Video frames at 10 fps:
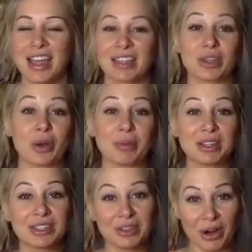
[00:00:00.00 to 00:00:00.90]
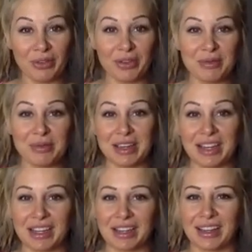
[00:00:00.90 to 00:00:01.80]
So I'm going to start from the
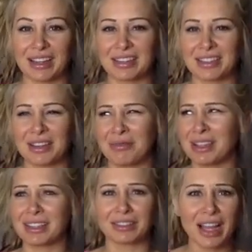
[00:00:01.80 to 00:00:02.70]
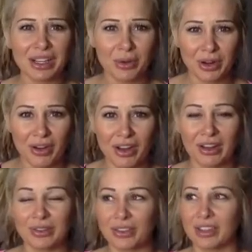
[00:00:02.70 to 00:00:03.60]
beginning because it was a lot going
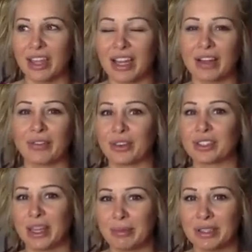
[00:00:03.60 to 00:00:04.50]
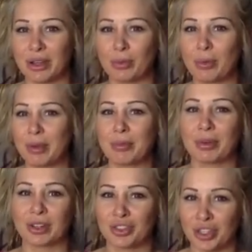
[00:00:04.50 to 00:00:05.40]
on for like a first episode when people
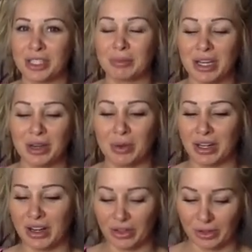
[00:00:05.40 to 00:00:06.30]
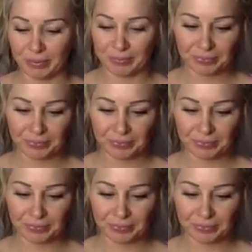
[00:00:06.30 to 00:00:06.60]
are just meeting one another.